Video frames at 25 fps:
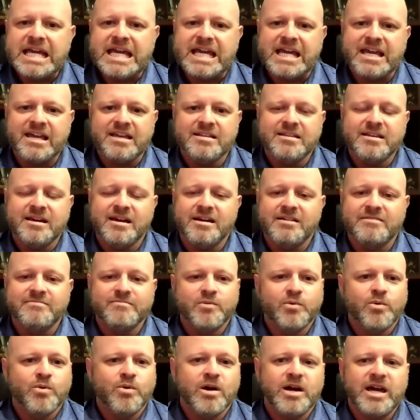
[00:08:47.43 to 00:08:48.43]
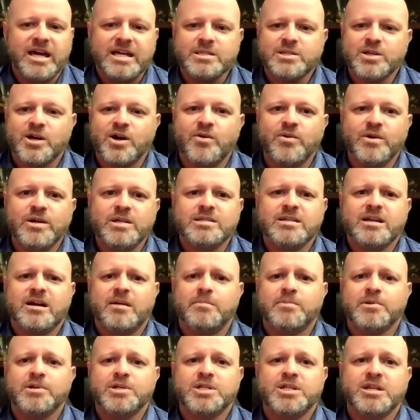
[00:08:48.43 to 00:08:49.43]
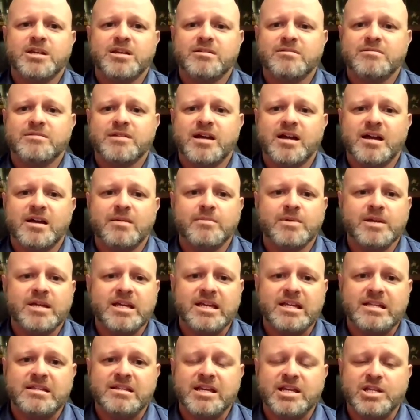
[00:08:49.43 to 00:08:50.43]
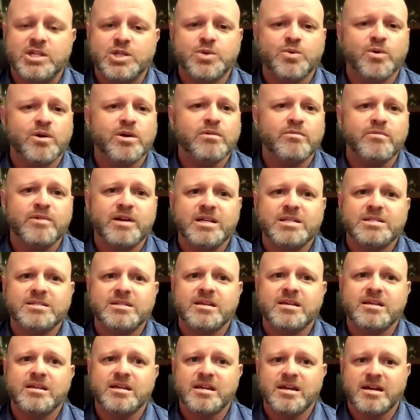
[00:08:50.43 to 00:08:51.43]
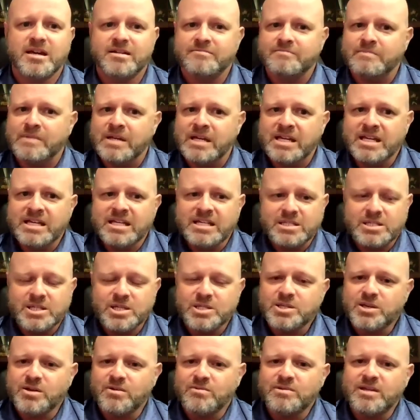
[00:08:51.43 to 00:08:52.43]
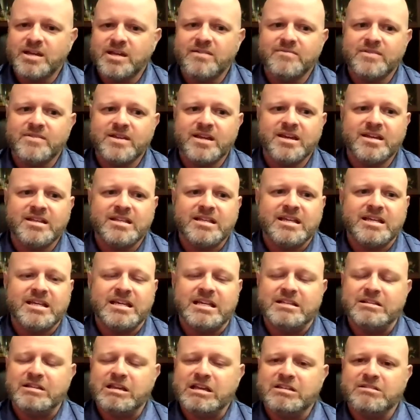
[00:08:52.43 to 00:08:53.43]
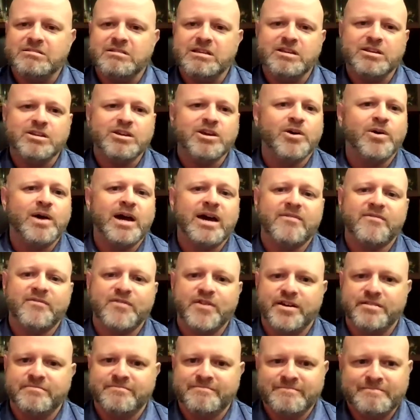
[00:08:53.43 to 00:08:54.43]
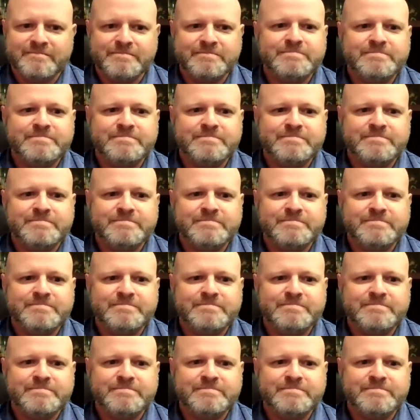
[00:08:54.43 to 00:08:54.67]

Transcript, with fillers: And as always, I appreciate your time and enjoy the rest of Cisco DevNet and go have fun.